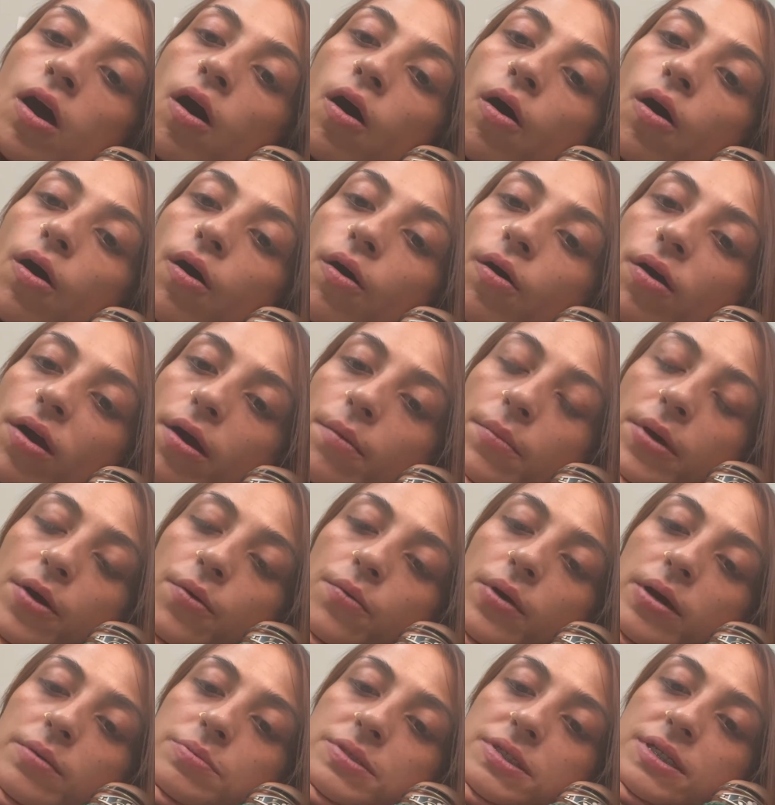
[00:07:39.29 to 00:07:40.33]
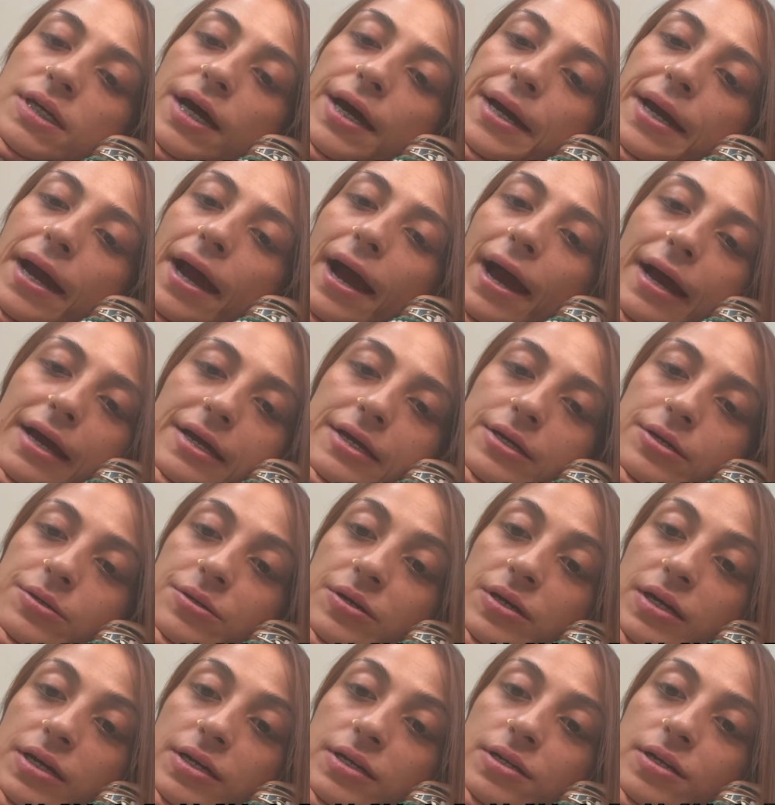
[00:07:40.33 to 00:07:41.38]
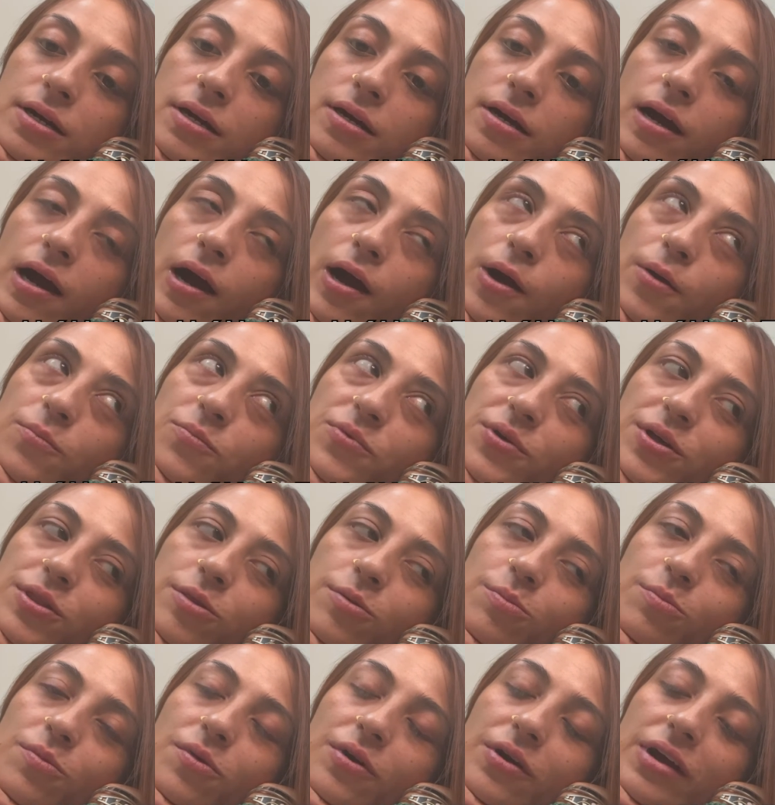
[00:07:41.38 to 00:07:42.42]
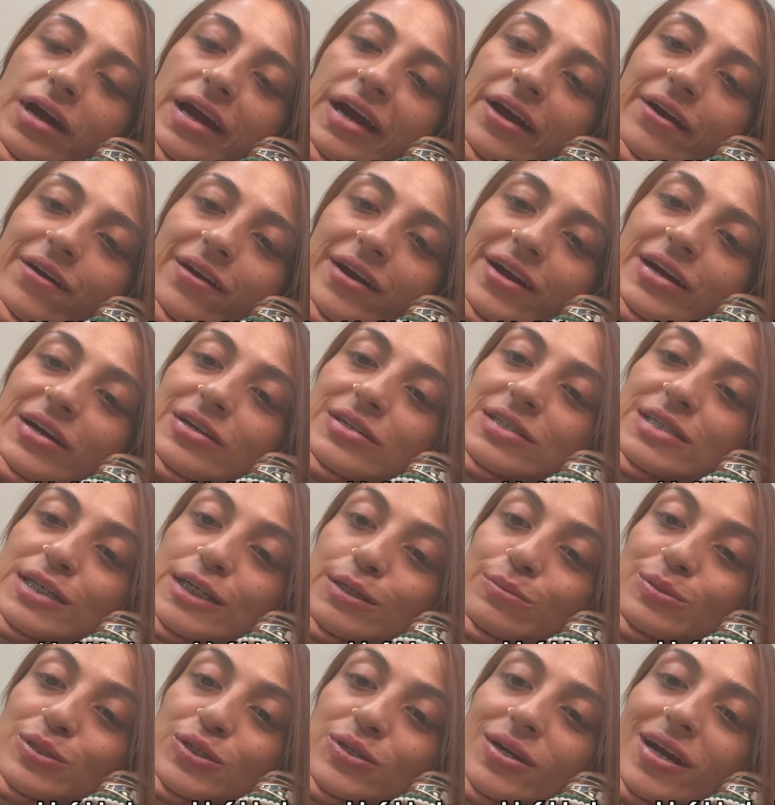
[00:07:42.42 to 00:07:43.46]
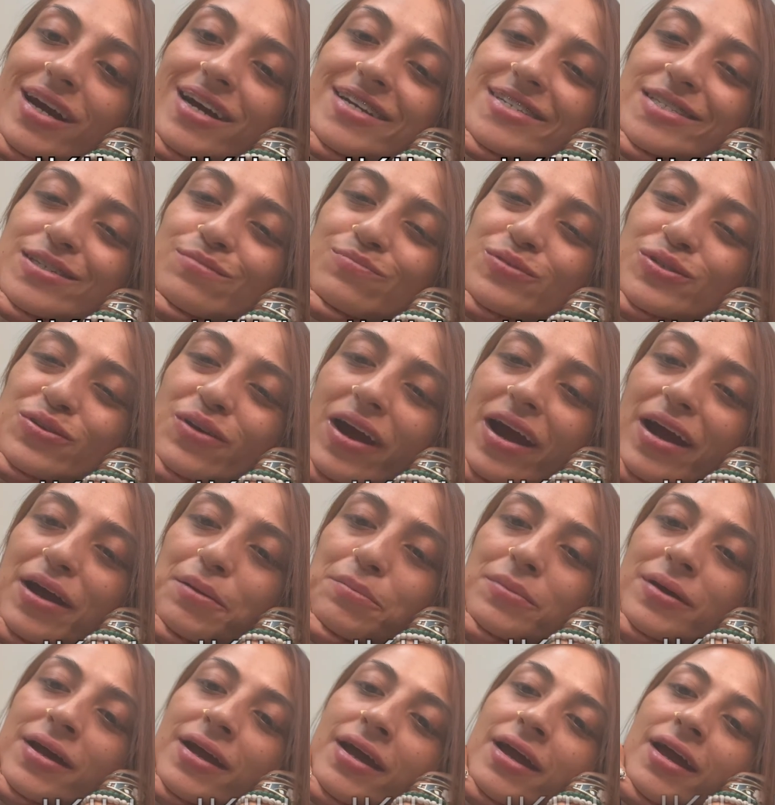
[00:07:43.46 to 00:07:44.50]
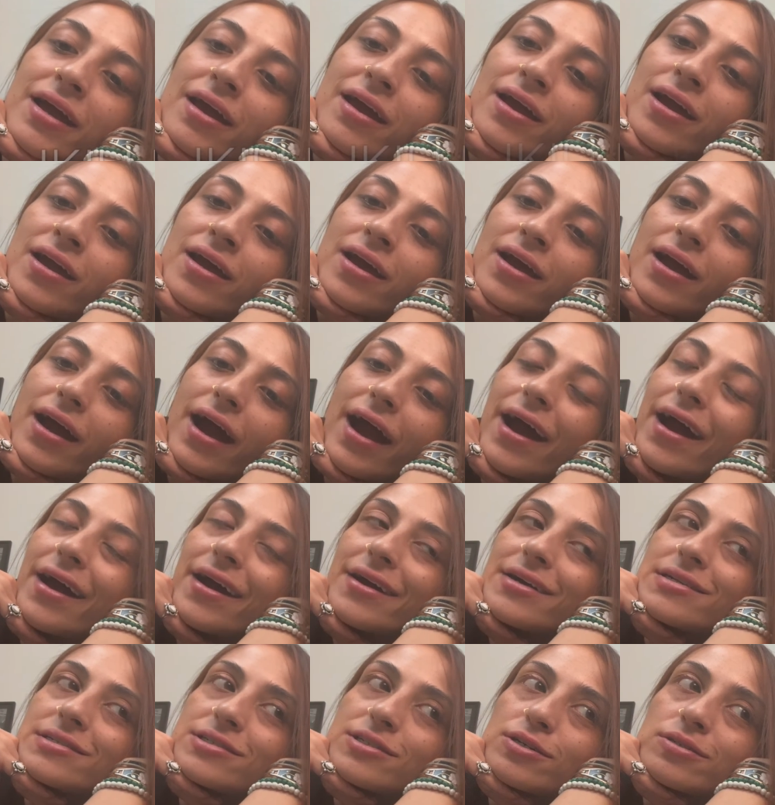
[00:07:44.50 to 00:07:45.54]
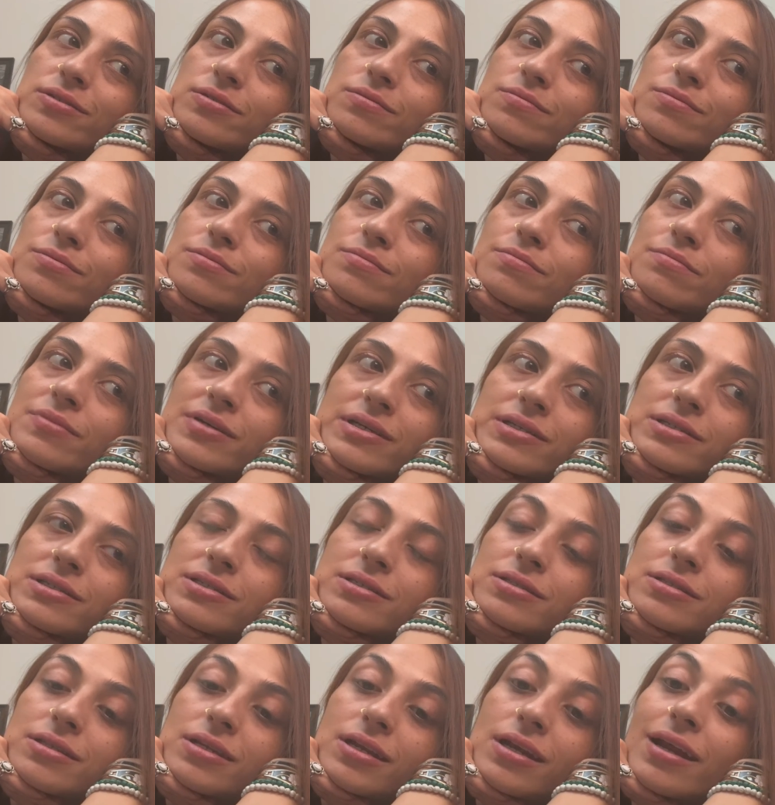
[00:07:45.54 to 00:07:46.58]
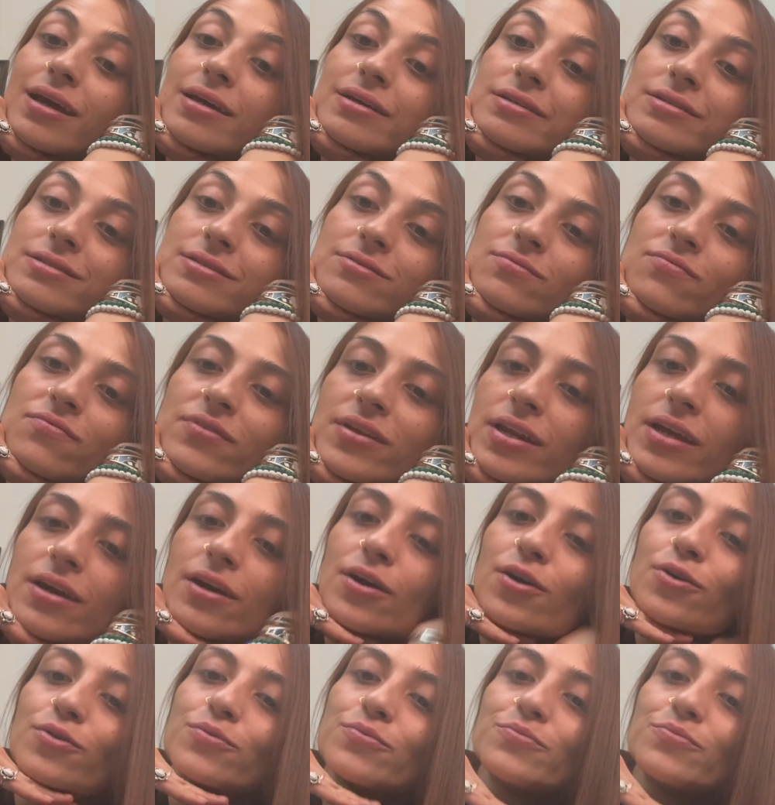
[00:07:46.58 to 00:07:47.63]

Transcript: or on my website, ikillkiki.com, with more hair care tips. You guys subscribe and don't miss the next video.